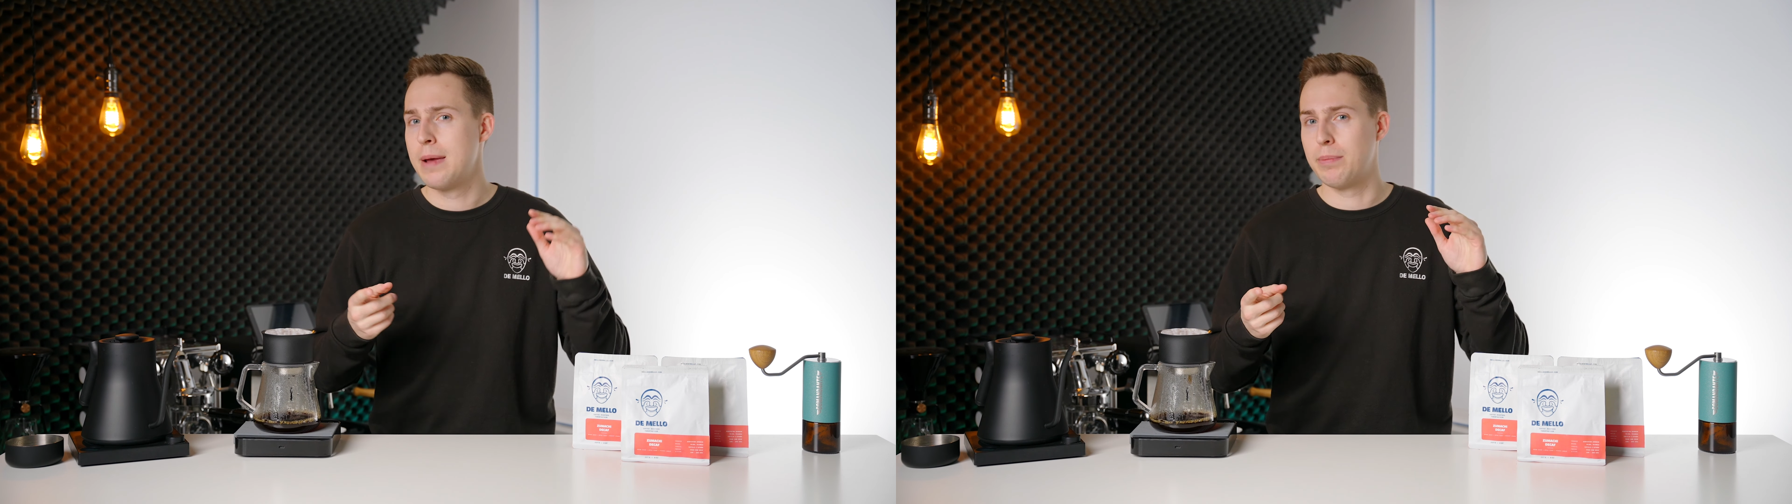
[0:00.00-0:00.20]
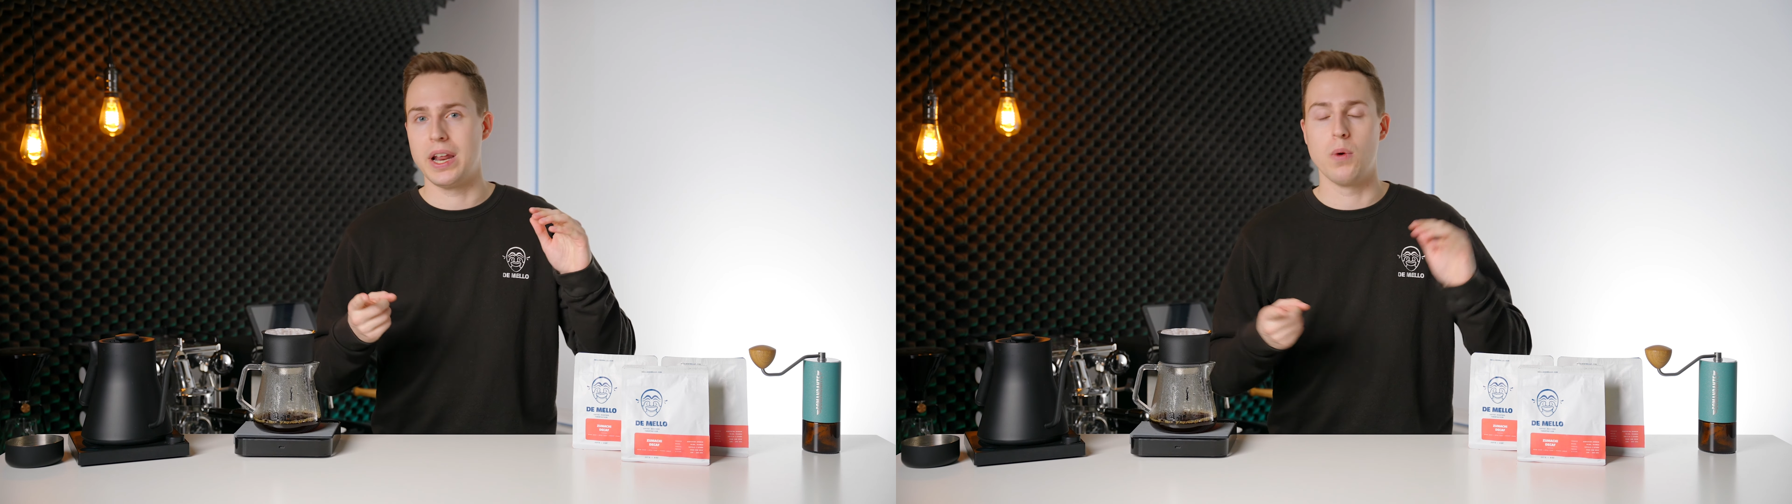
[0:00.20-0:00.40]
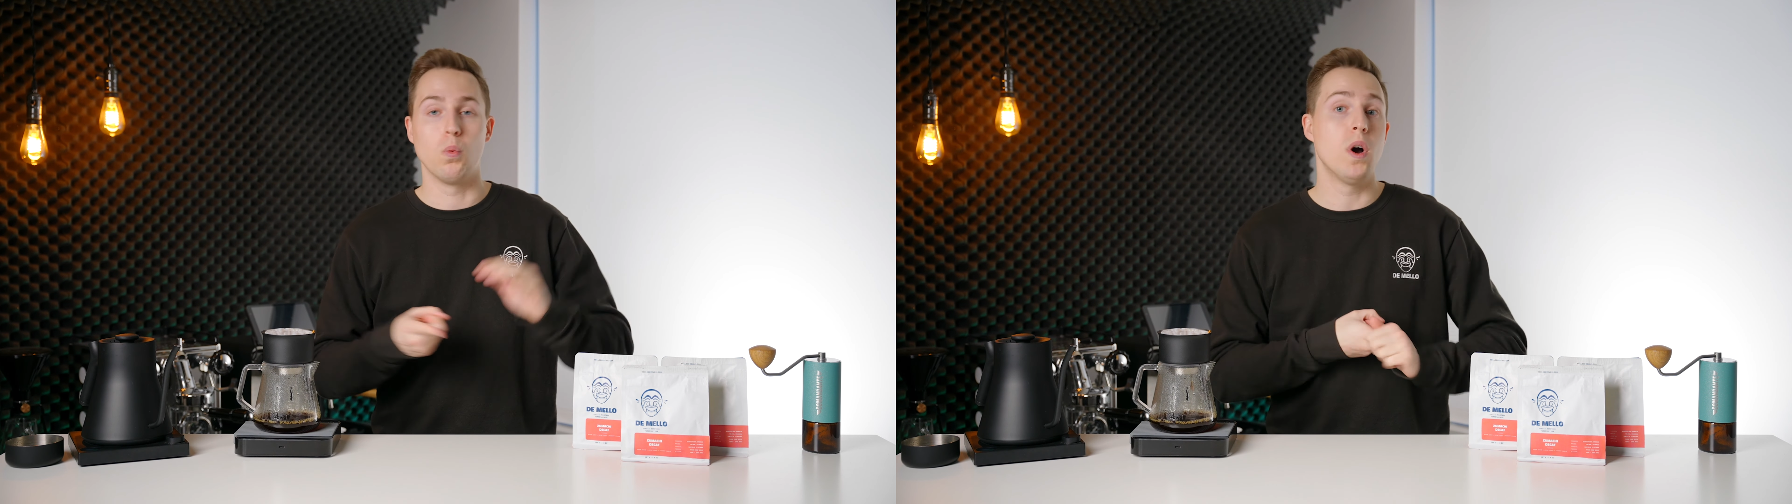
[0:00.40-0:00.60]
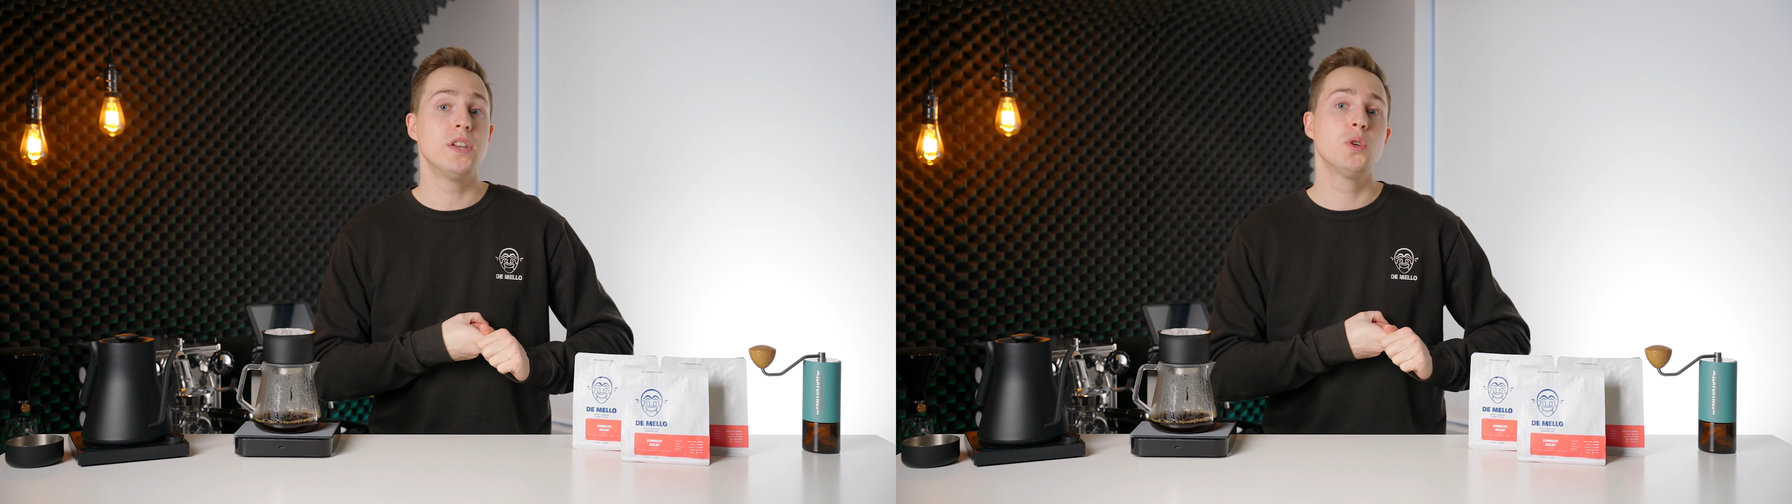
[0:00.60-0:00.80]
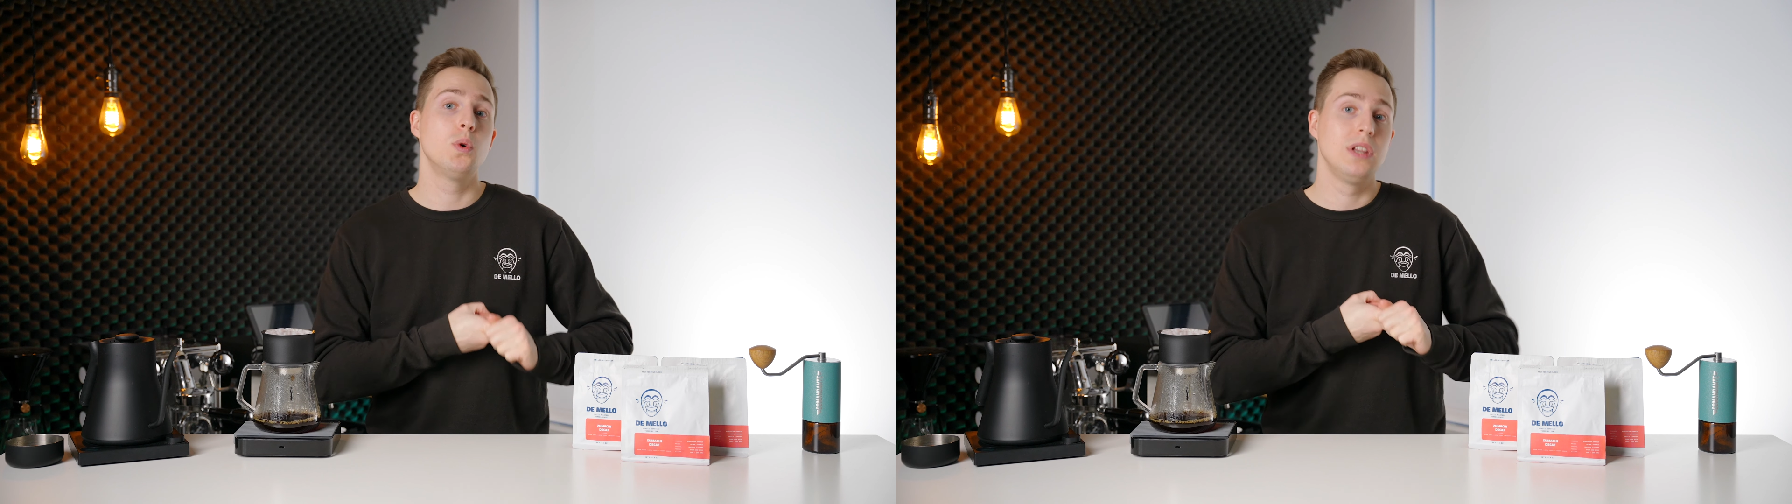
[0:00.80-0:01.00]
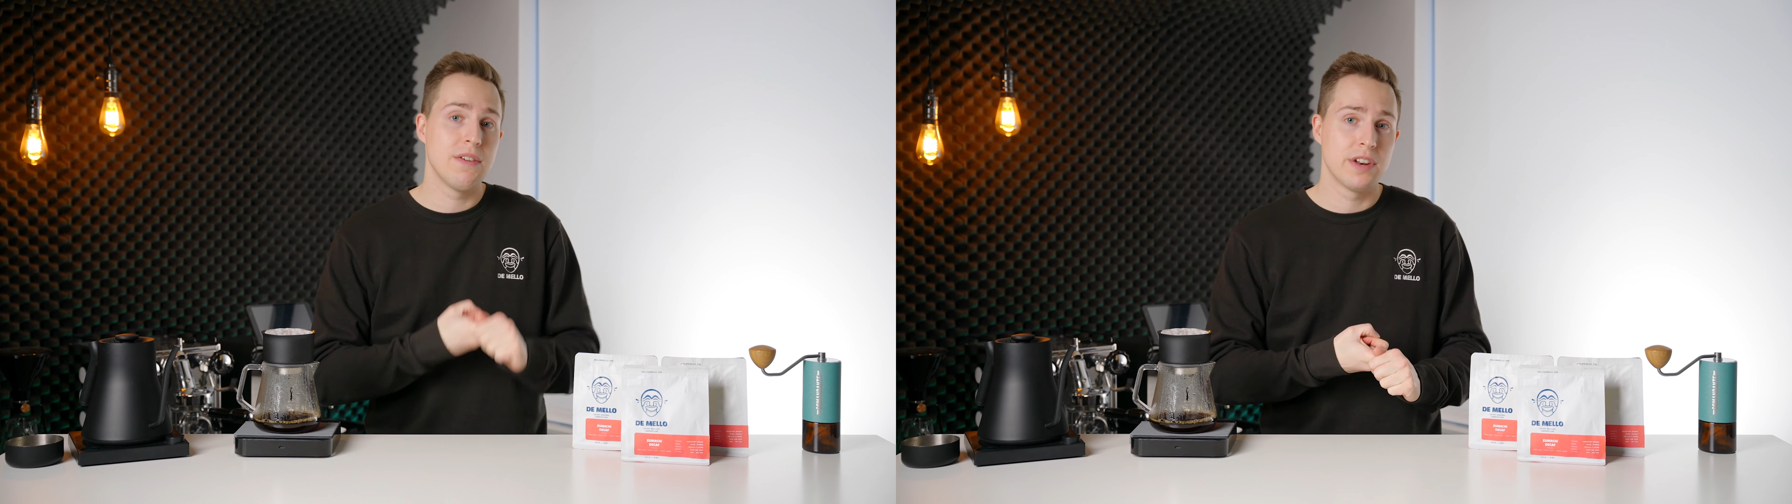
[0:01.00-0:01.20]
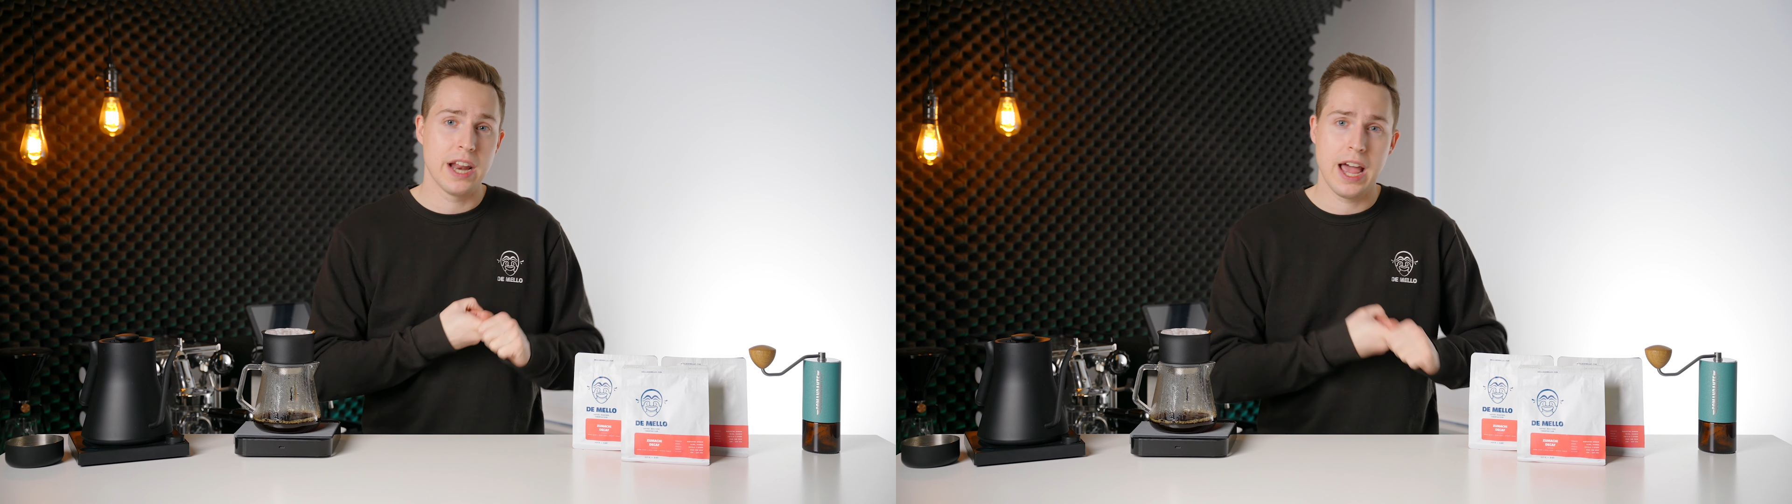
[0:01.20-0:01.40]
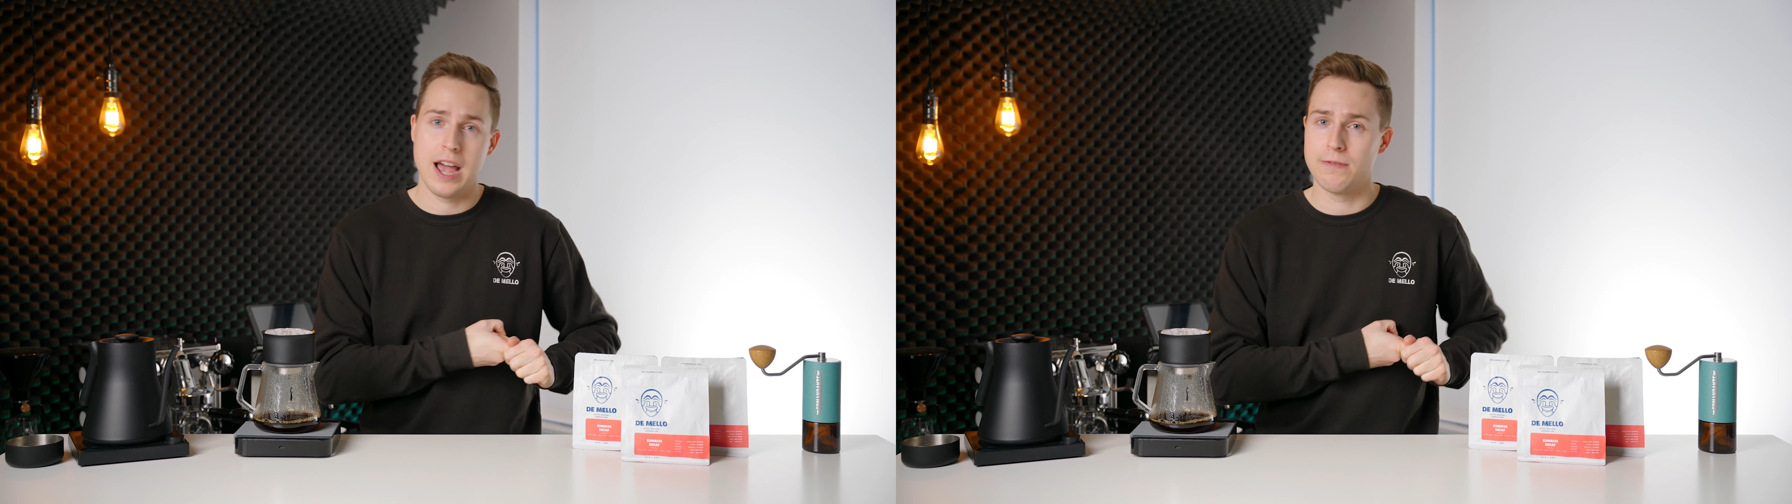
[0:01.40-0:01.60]
but a 1 to
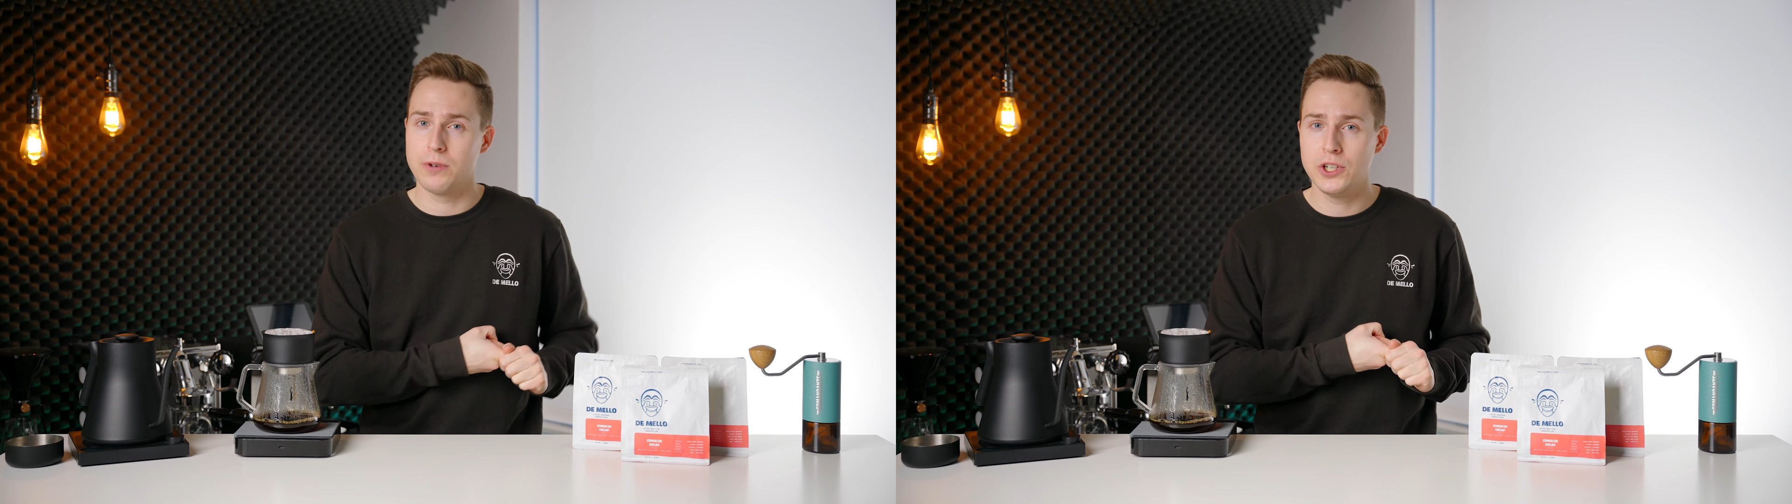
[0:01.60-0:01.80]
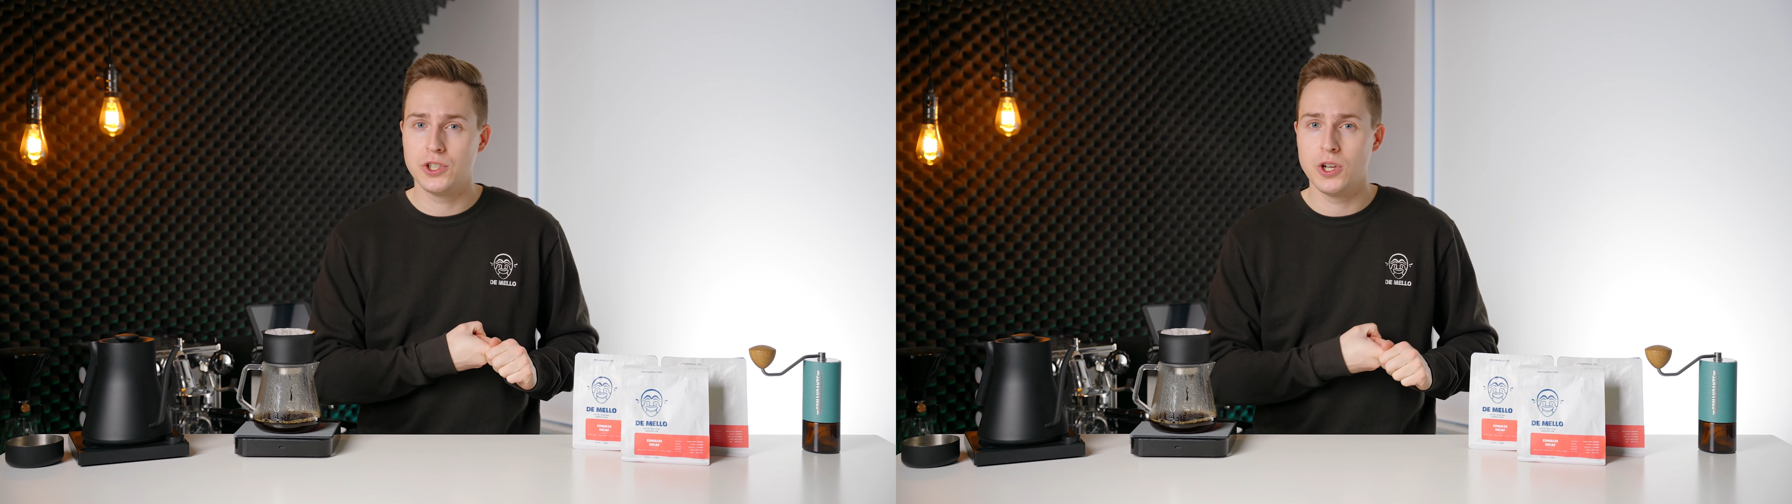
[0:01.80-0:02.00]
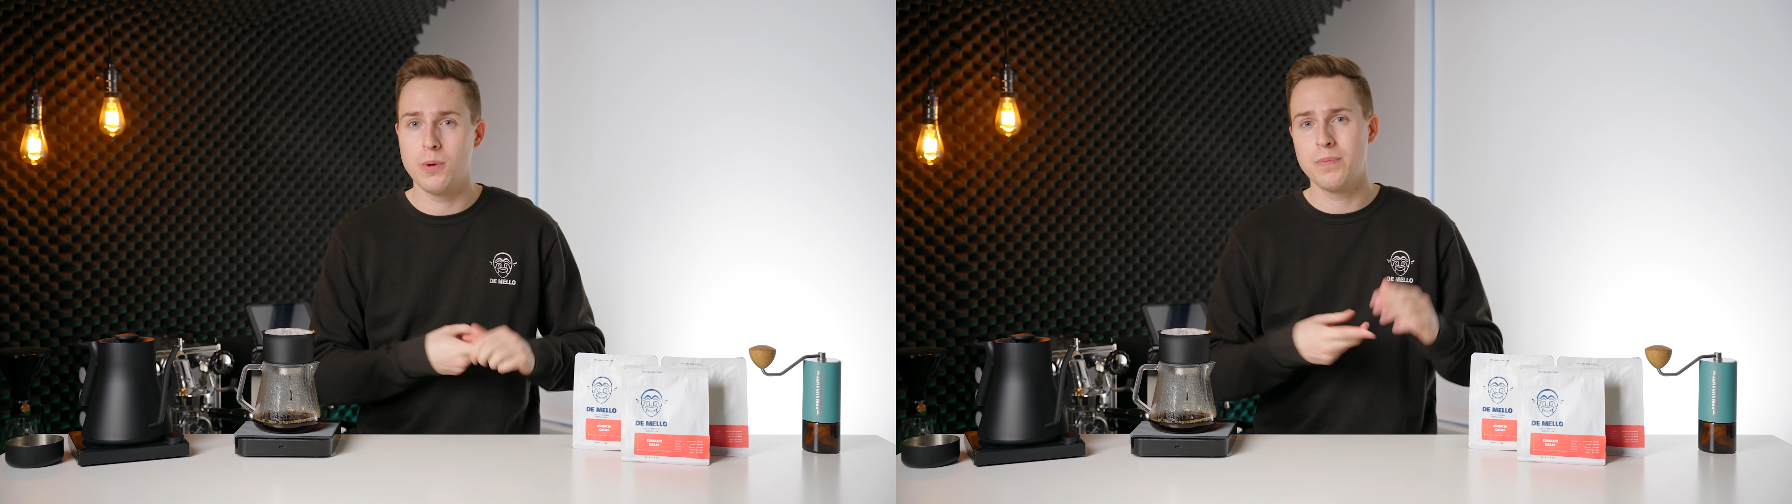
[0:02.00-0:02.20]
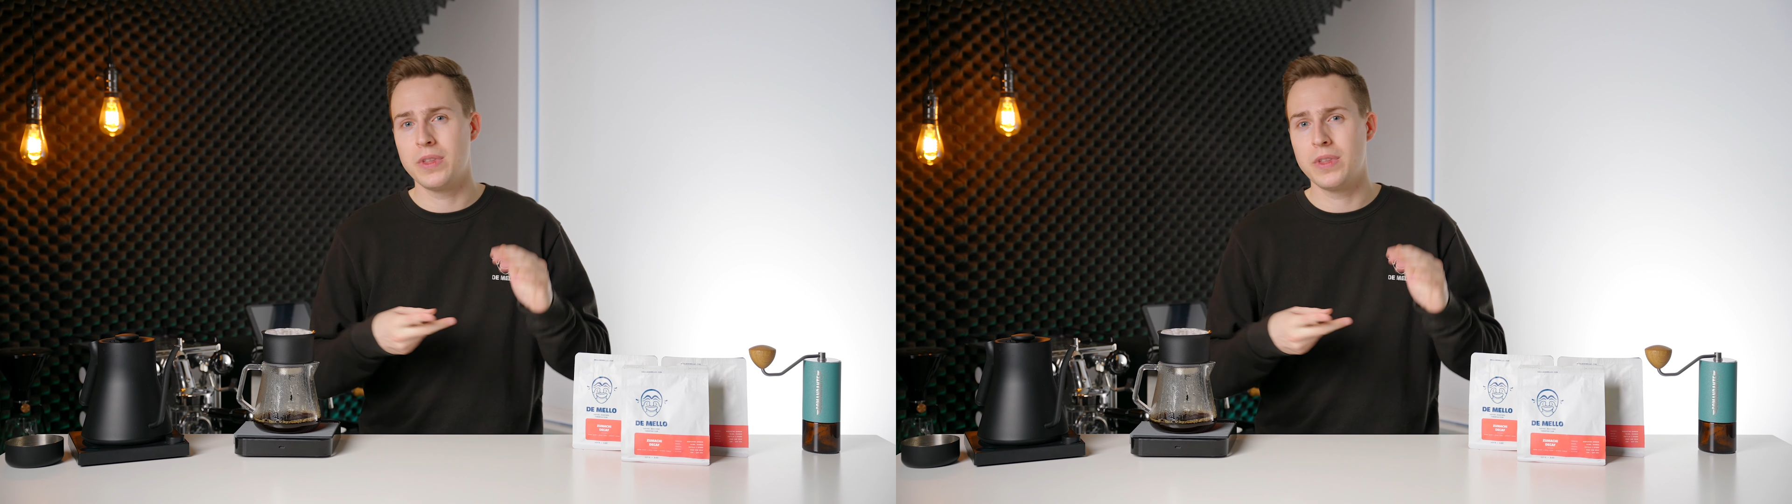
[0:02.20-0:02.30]
11.5 ratio,